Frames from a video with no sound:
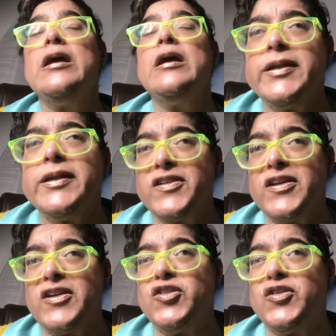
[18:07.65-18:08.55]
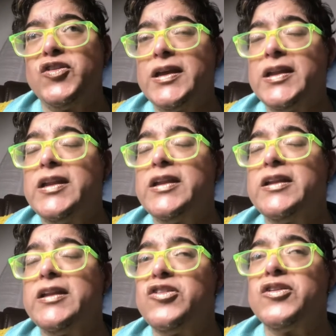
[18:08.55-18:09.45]
in an ancient culture
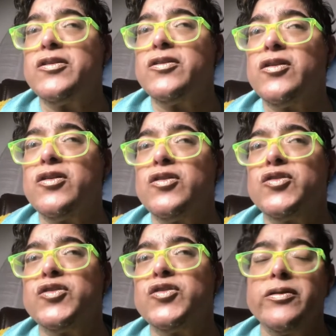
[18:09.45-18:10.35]
was a femur,